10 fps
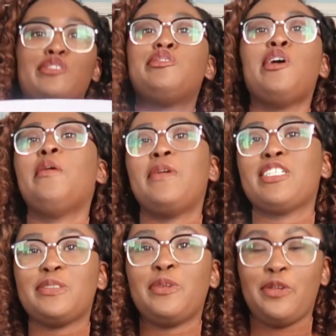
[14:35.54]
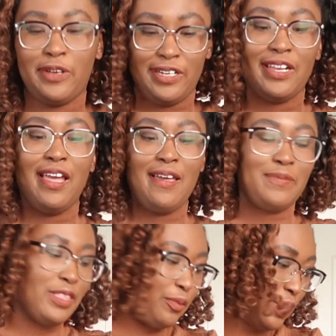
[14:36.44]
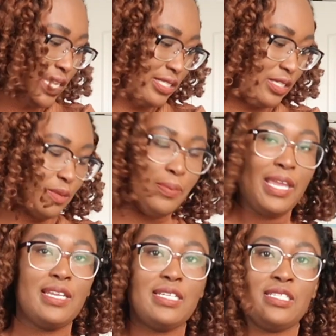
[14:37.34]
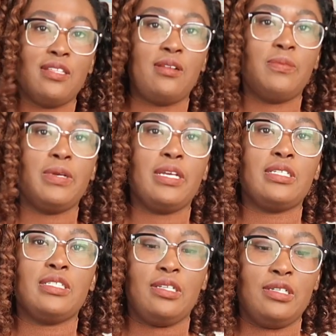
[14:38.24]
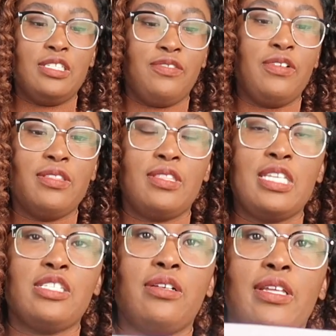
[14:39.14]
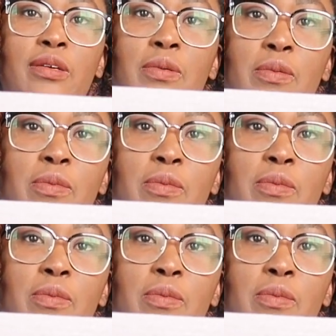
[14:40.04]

so much more. The waistband is a little bit different. These are like